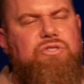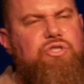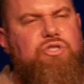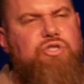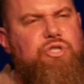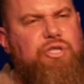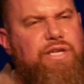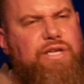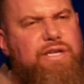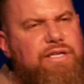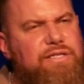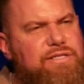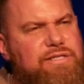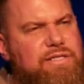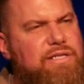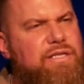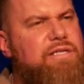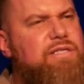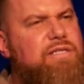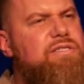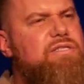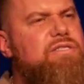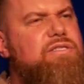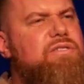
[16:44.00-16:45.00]

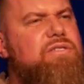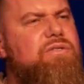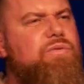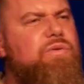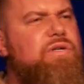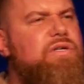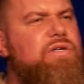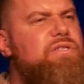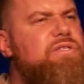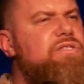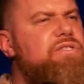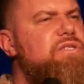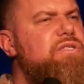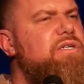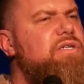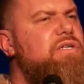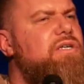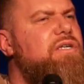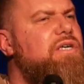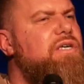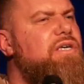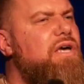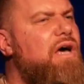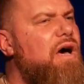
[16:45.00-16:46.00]
Jesus was
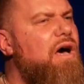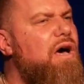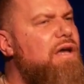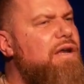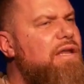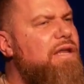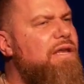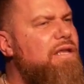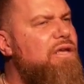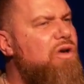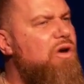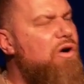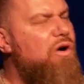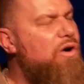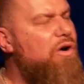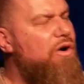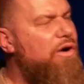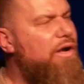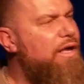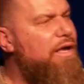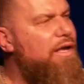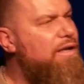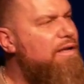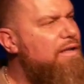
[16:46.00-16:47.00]
God
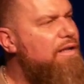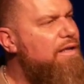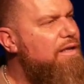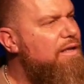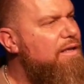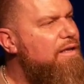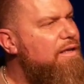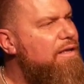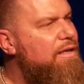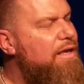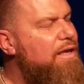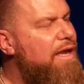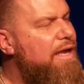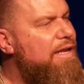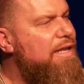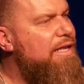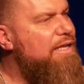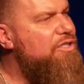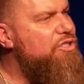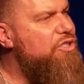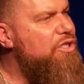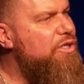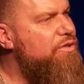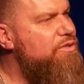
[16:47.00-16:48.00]
incarnate, and
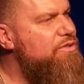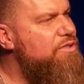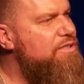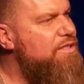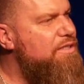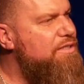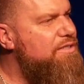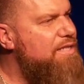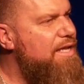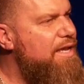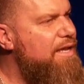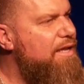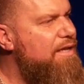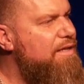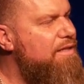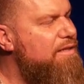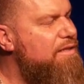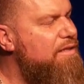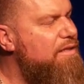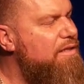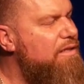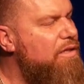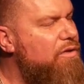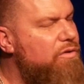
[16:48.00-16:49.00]
he chose to take
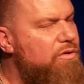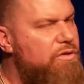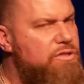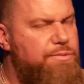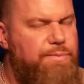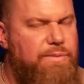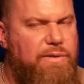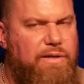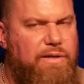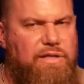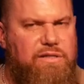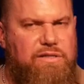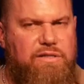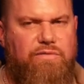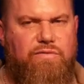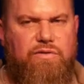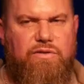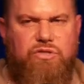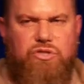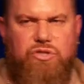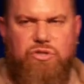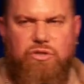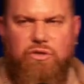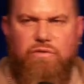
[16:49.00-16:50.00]
the lowest place of a
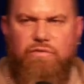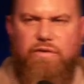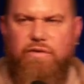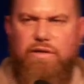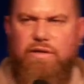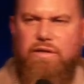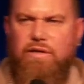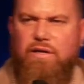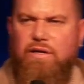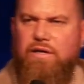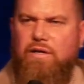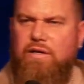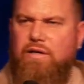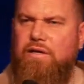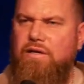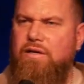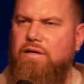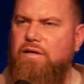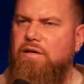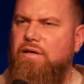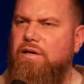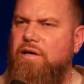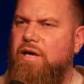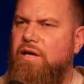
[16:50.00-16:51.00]
servant
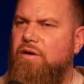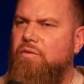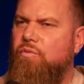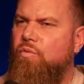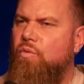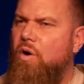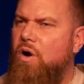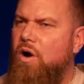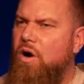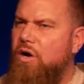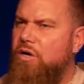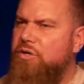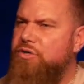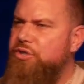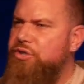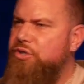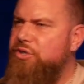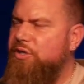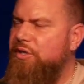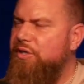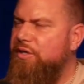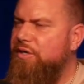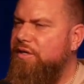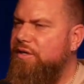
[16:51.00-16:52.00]
and
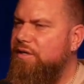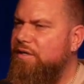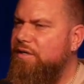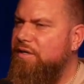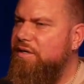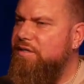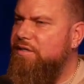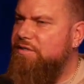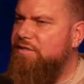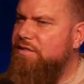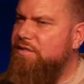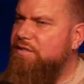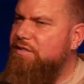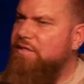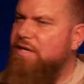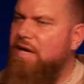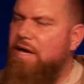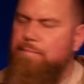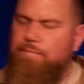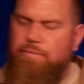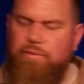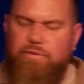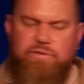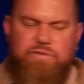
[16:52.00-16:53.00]
wash his
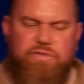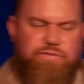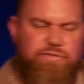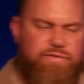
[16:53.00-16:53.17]
disciples'